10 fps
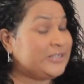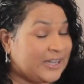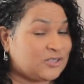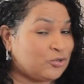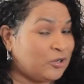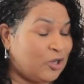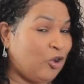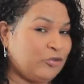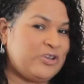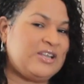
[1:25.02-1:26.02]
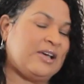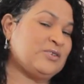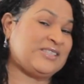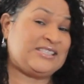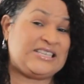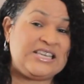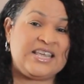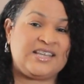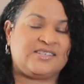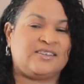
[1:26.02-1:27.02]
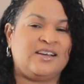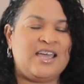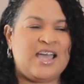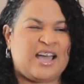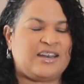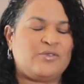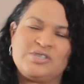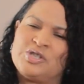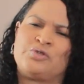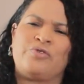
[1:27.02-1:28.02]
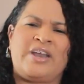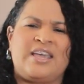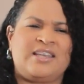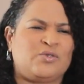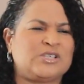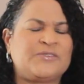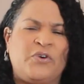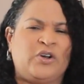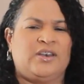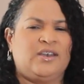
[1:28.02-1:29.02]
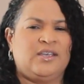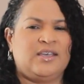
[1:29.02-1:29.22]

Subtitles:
natural, all real. I was a teenager, and I was just ready. It was fun.